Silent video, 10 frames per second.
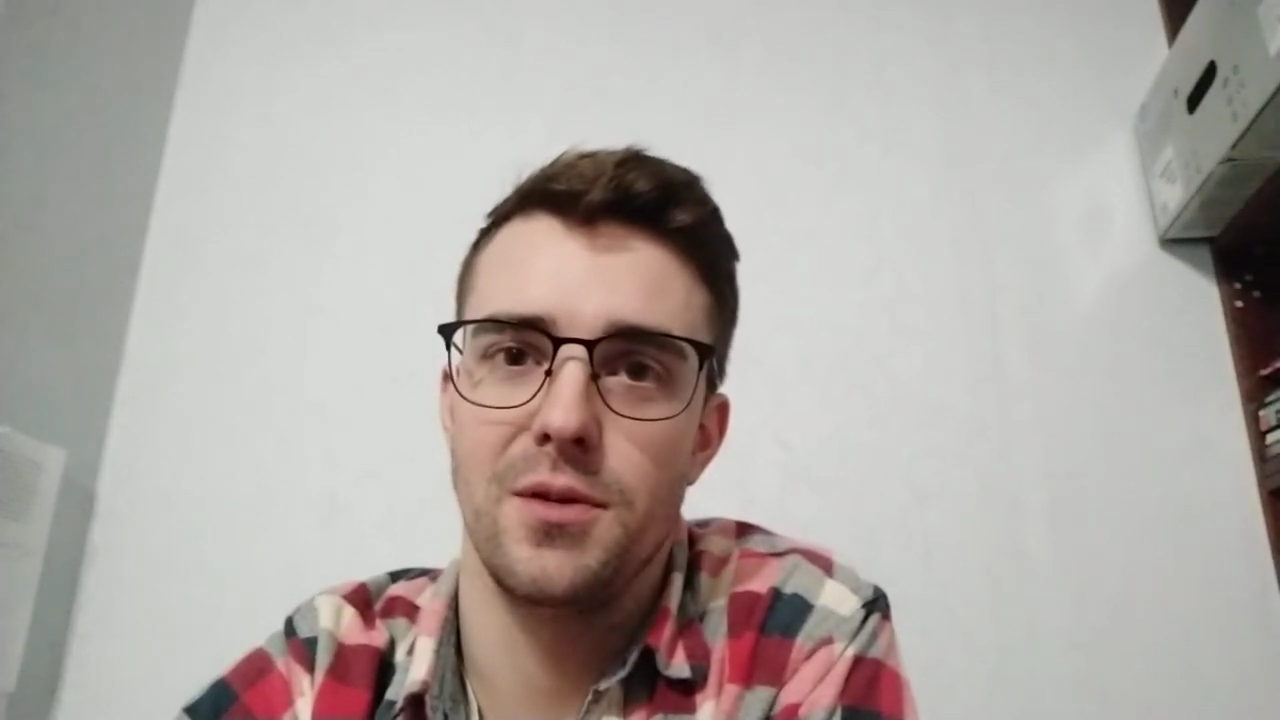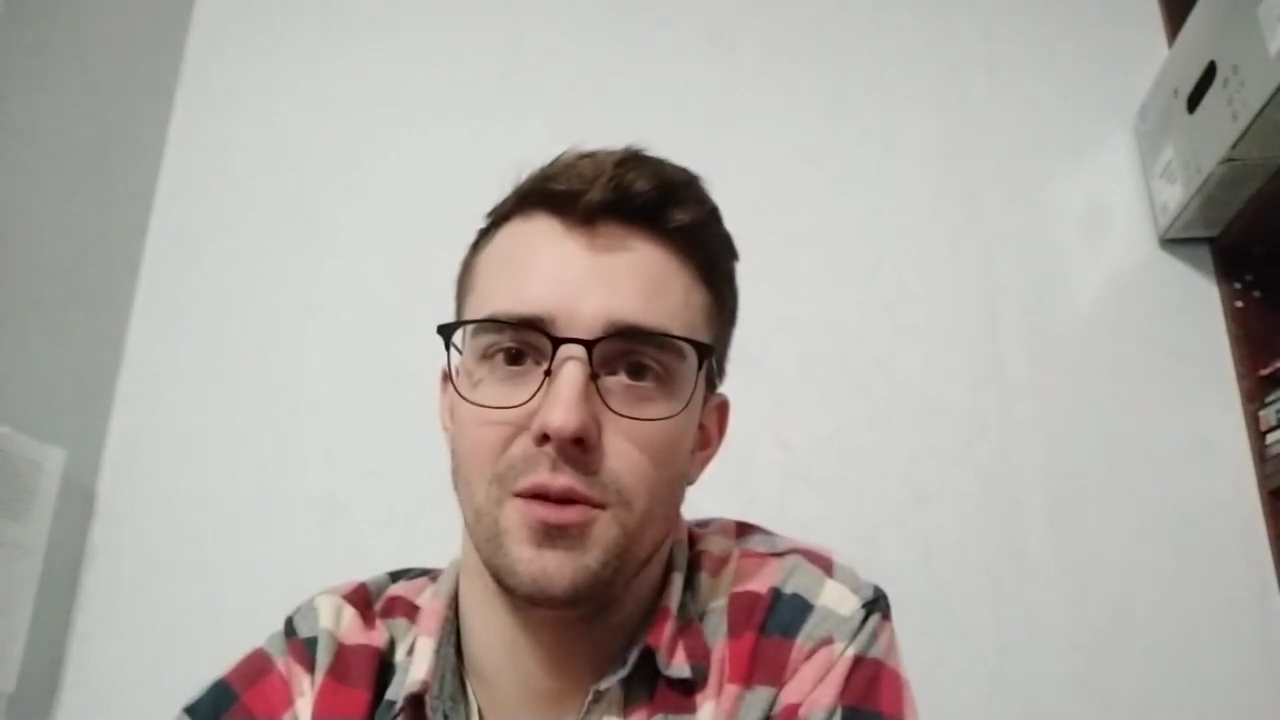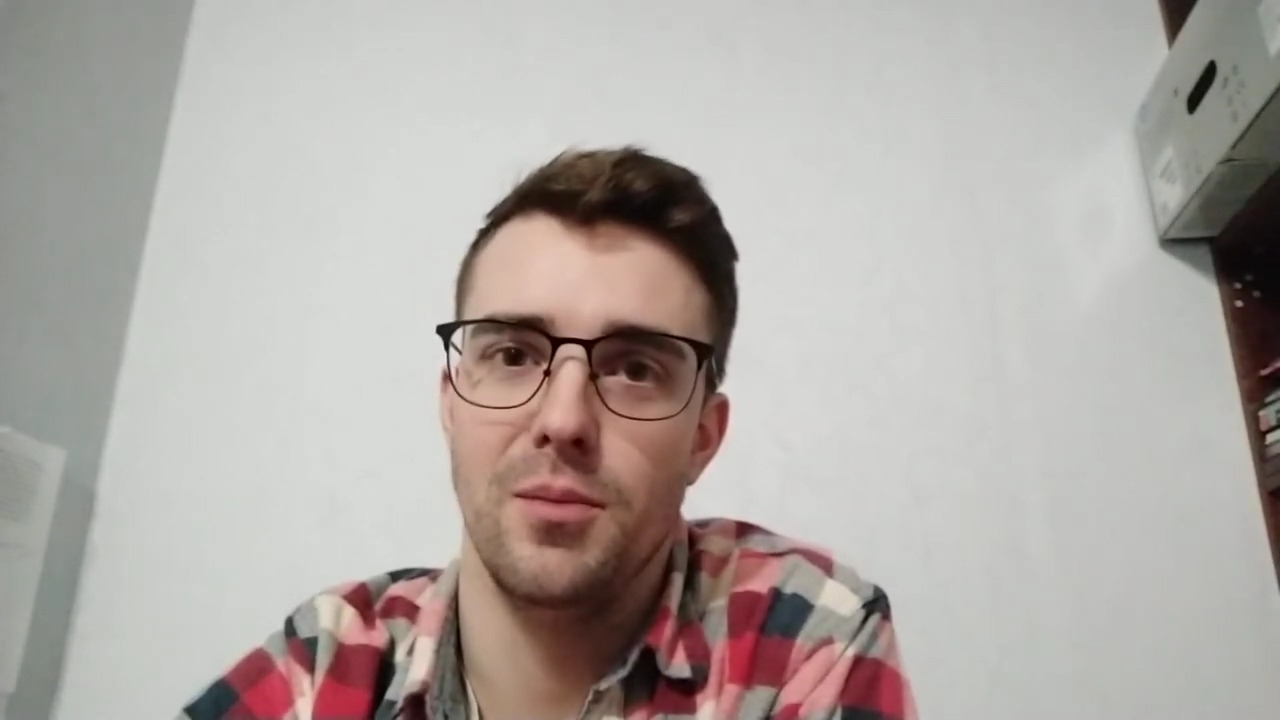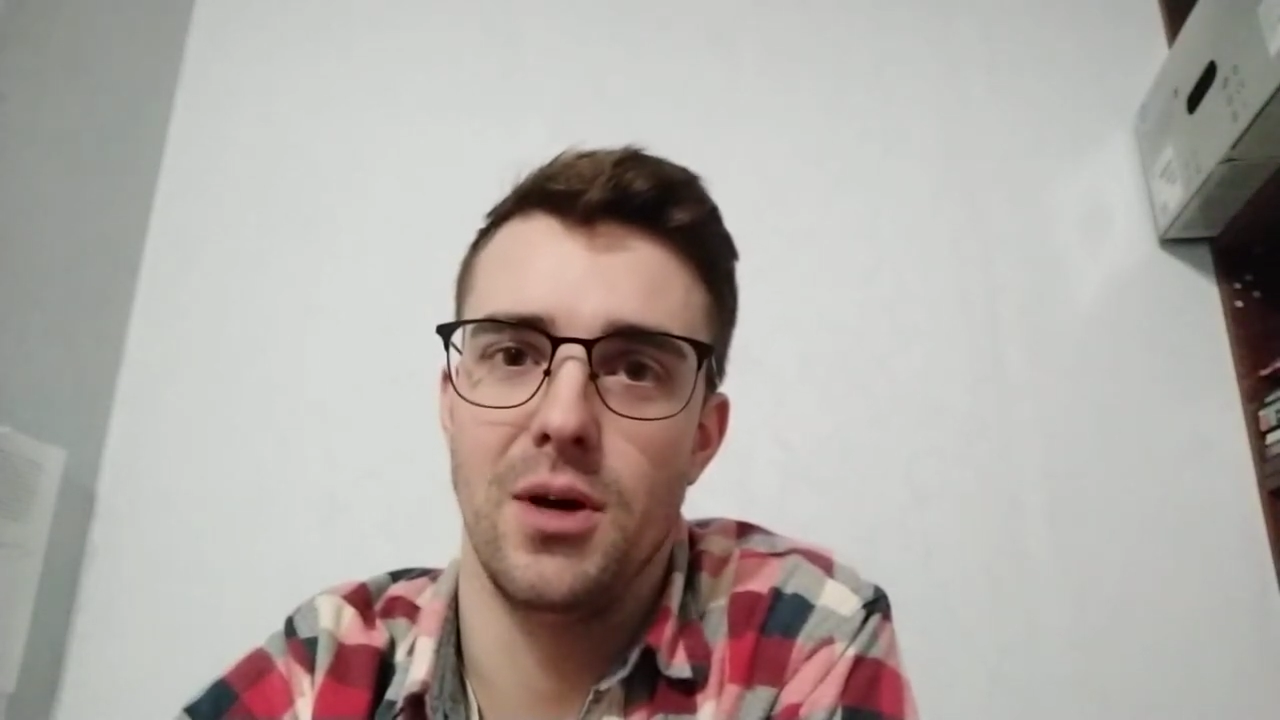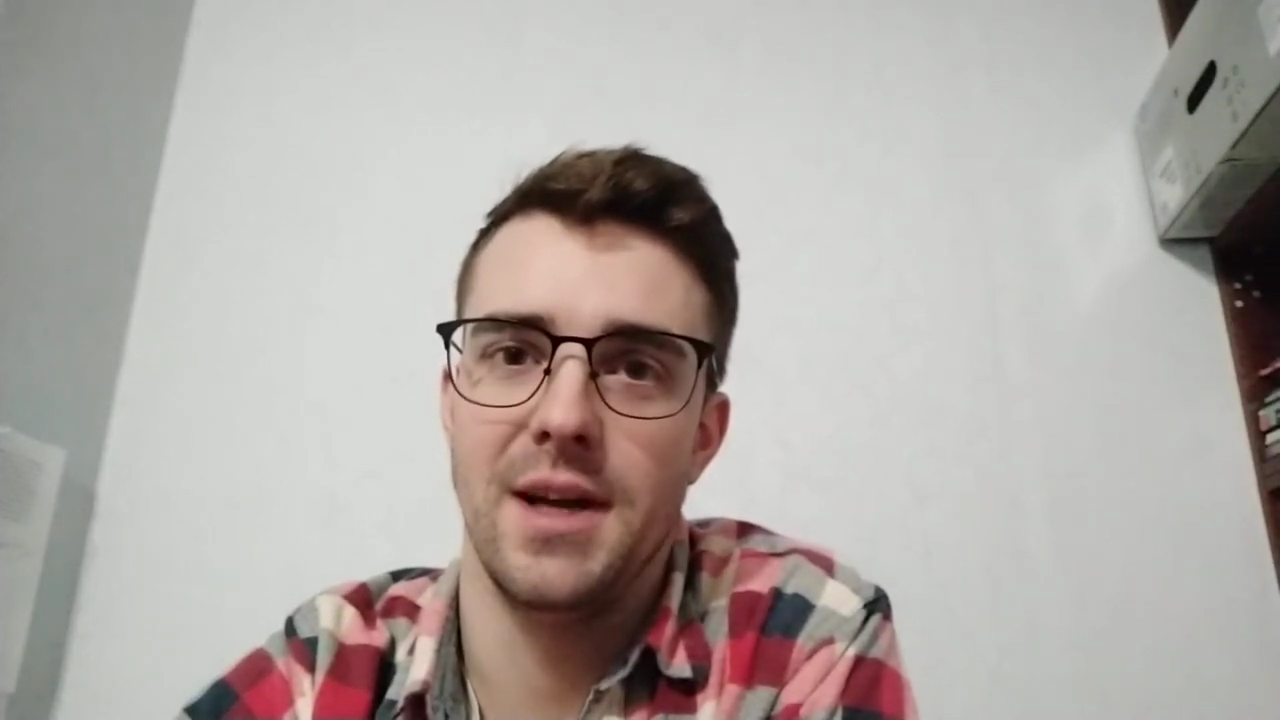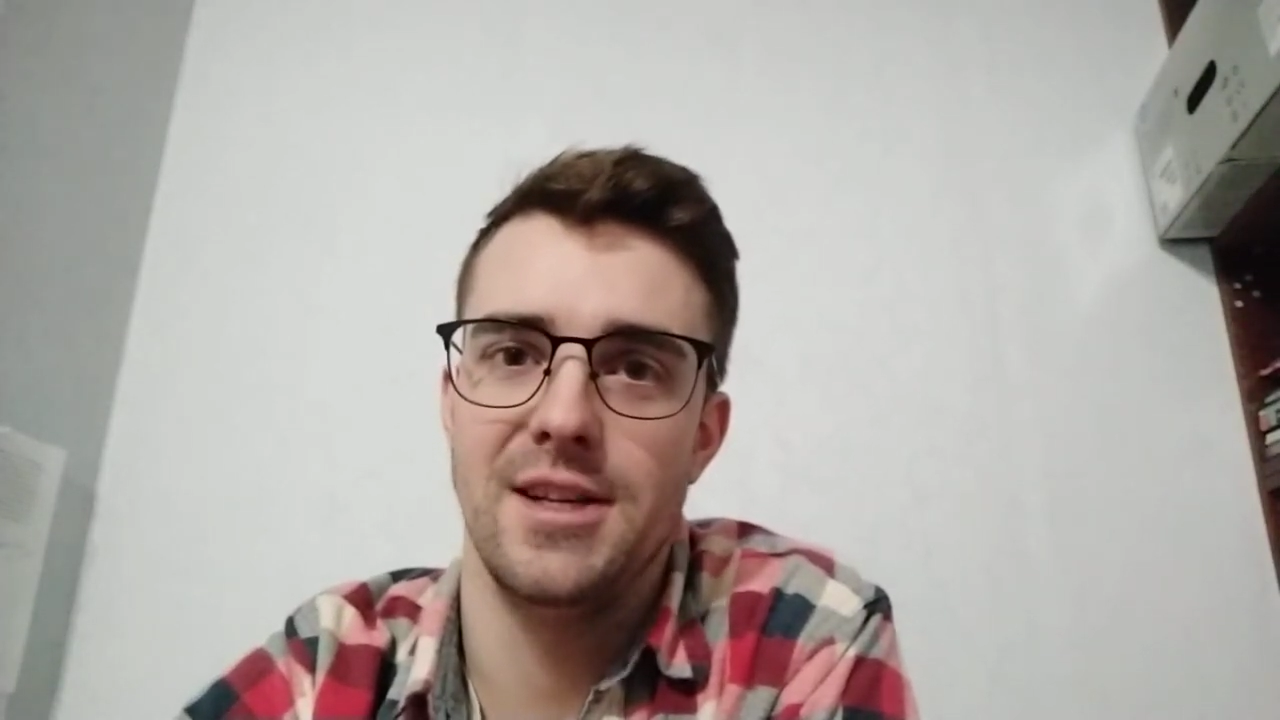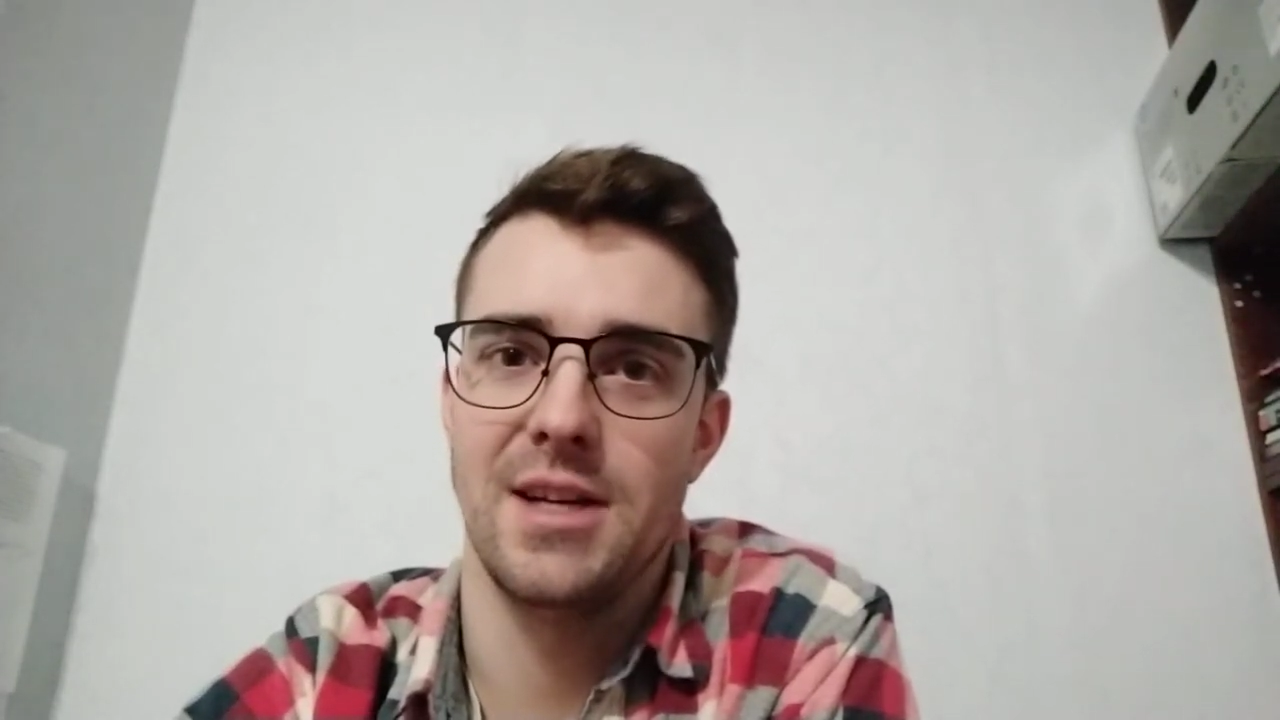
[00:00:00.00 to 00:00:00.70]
to my